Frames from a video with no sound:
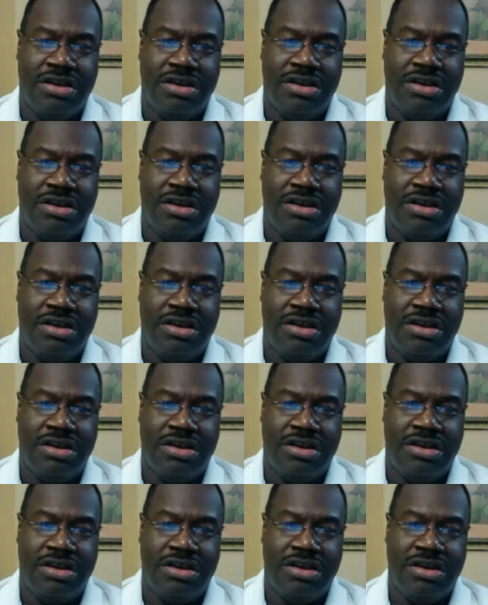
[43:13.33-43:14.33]
So
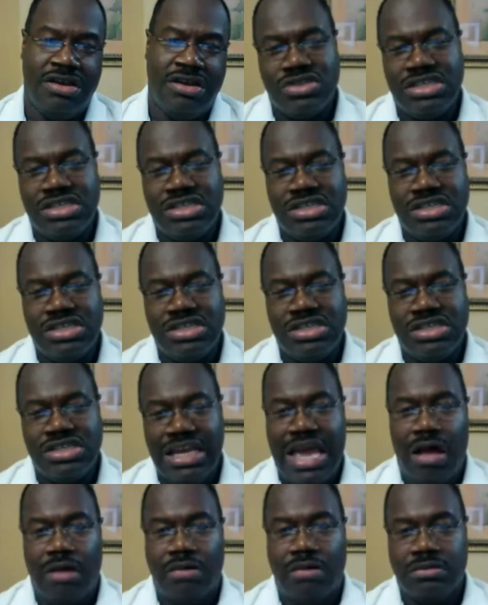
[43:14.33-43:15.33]
everything you're seeing
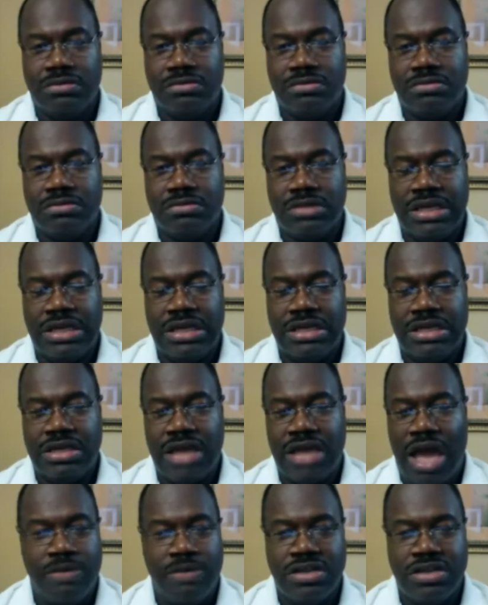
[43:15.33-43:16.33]
now,
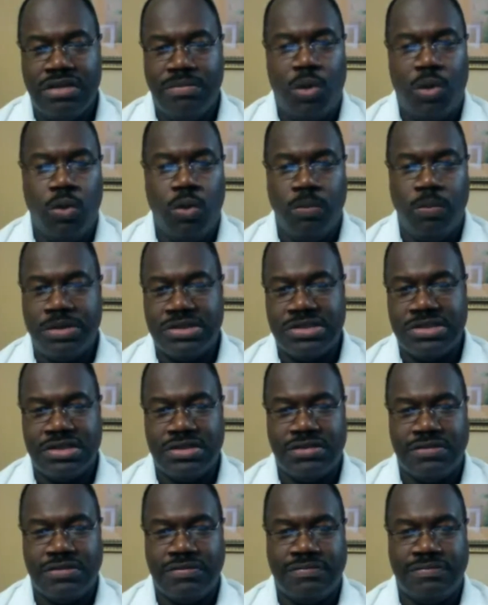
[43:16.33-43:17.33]
and I was in the bowl
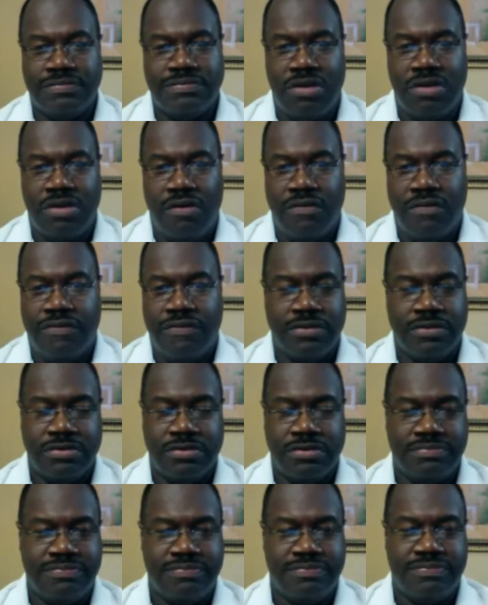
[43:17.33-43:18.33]
business, you know, for